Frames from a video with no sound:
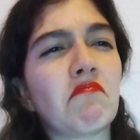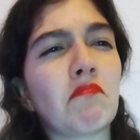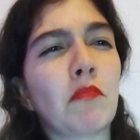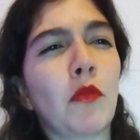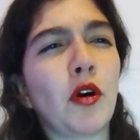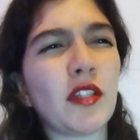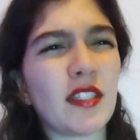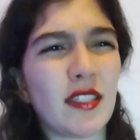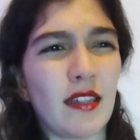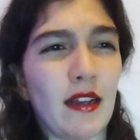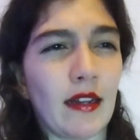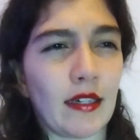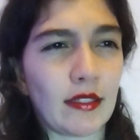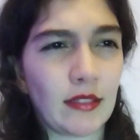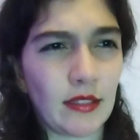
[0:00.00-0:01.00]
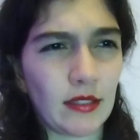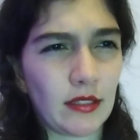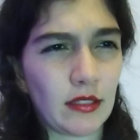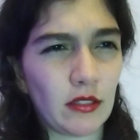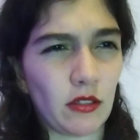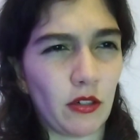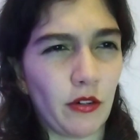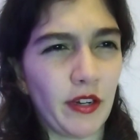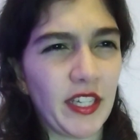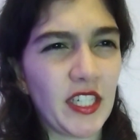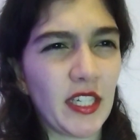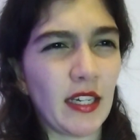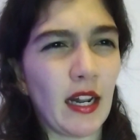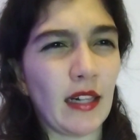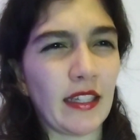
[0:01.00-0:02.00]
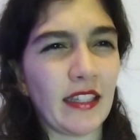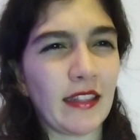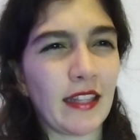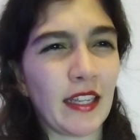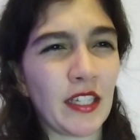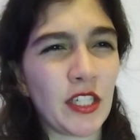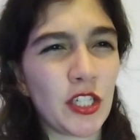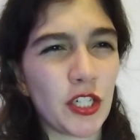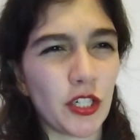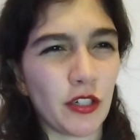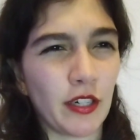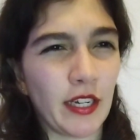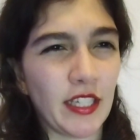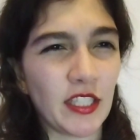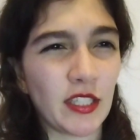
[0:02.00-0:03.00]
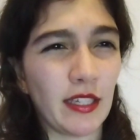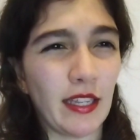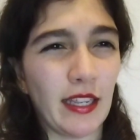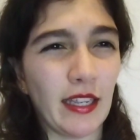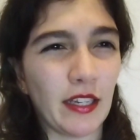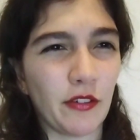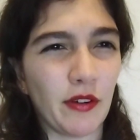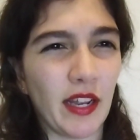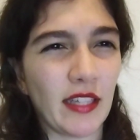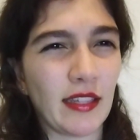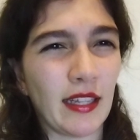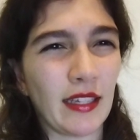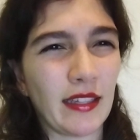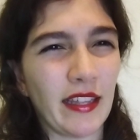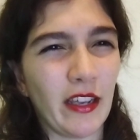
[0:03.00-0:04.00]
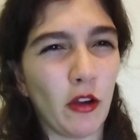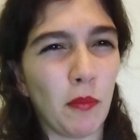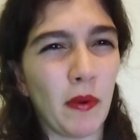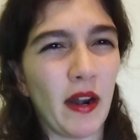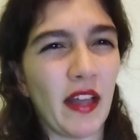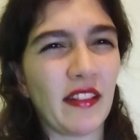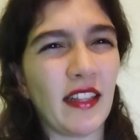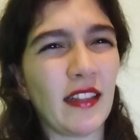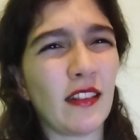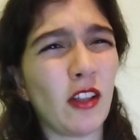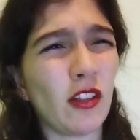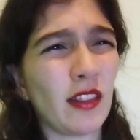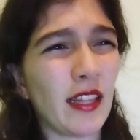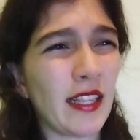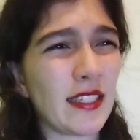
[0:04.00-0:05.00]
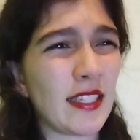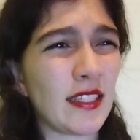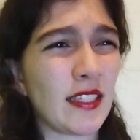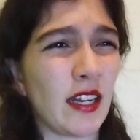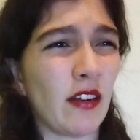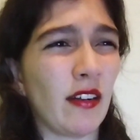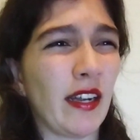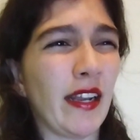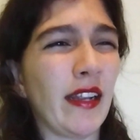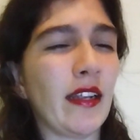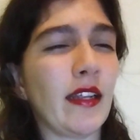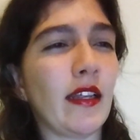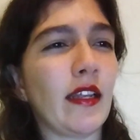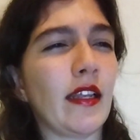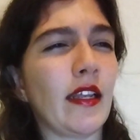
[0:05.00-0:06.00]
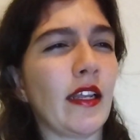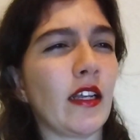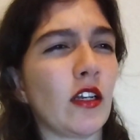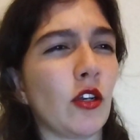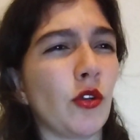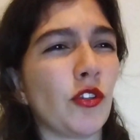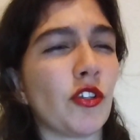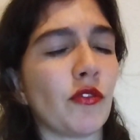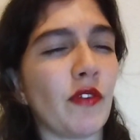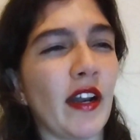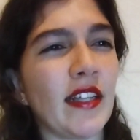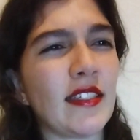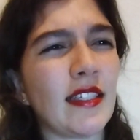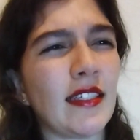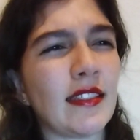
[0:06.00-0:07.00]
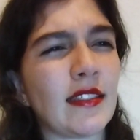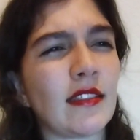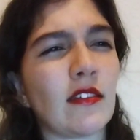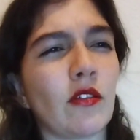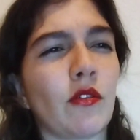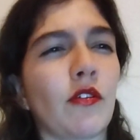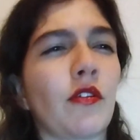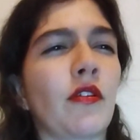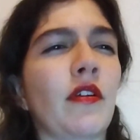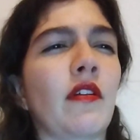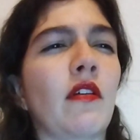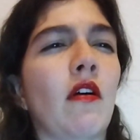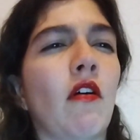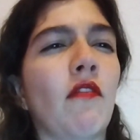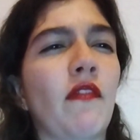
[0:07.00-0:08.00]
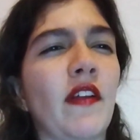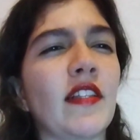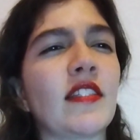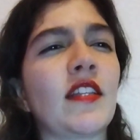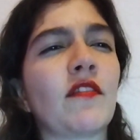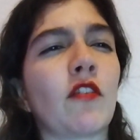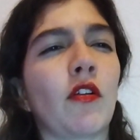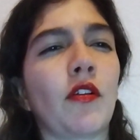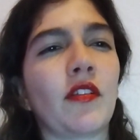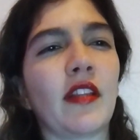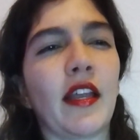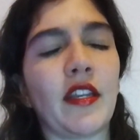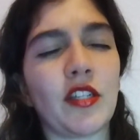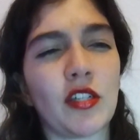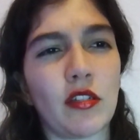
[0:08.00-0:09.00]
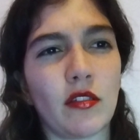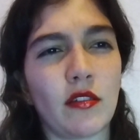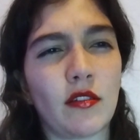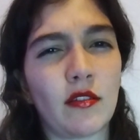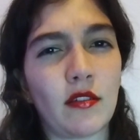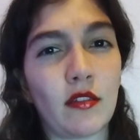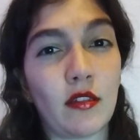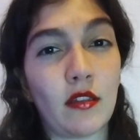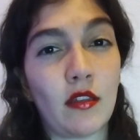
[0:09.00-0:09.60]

Mozart's original intention is in creating the opera did not necessarily include racist or offensive connotations.